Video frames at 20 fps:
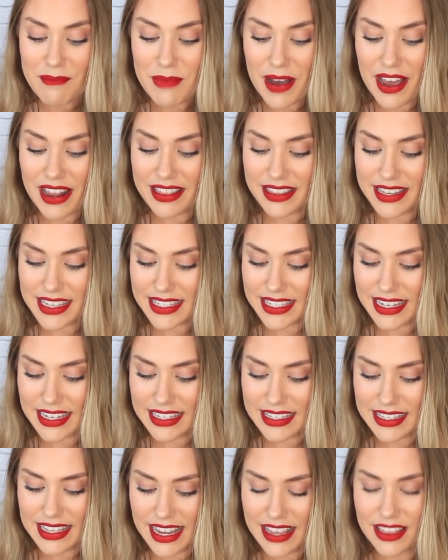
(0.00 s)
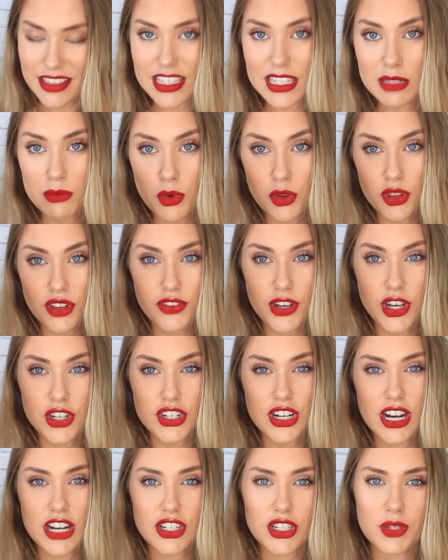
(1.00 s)
but this is like the smaller
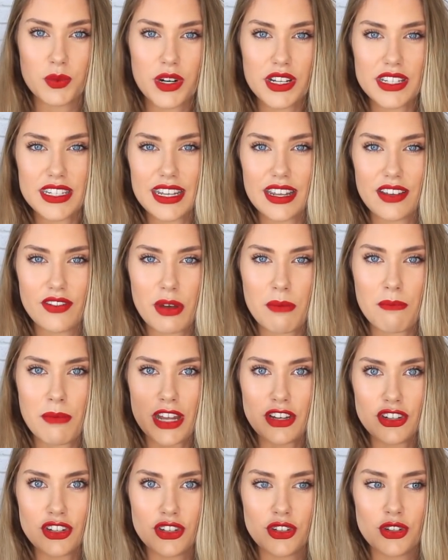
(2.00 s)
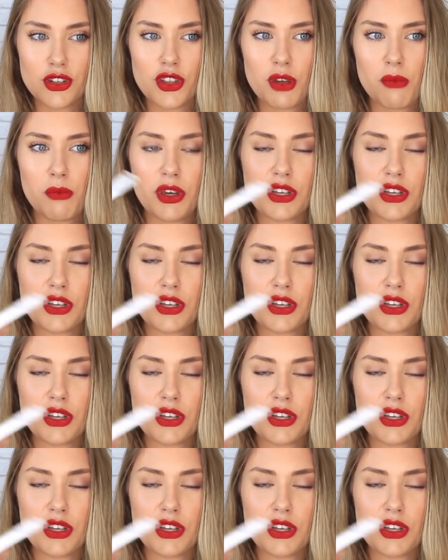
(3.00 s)
version. I just wanted to give a mention to them